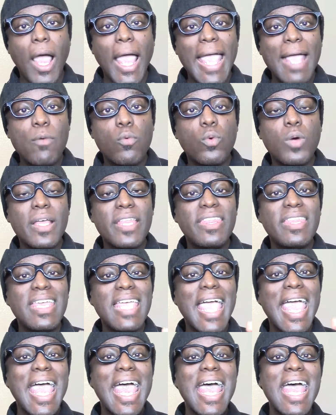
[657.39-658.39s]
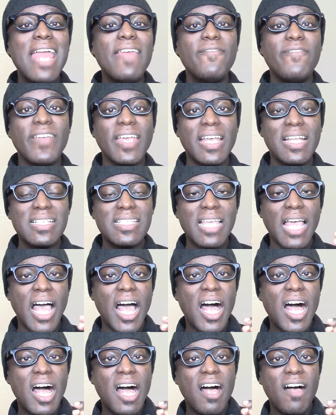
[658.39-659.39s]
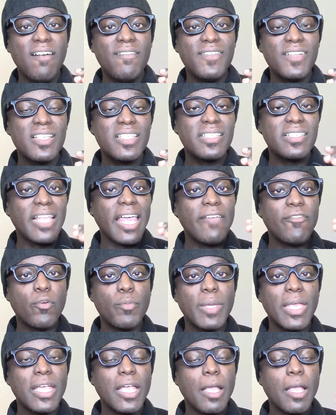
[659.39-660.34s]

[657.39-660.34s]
With the advent of slavery being